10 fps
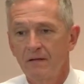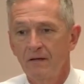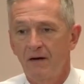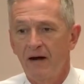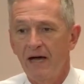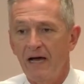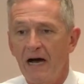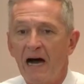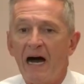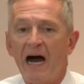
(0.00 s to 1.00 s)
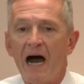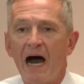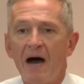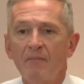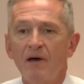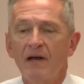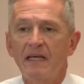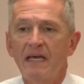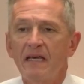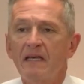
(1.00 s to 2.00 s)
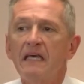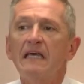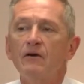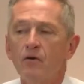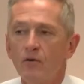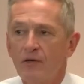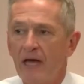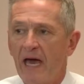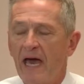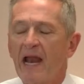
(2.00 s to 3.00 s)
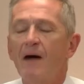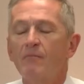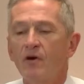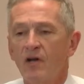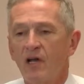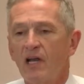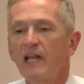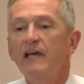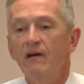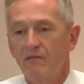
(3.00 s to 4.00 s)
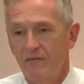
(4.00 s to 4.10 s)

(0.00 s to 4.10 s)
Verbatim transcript: All right, I, I'm going to get healed and I'm going to live.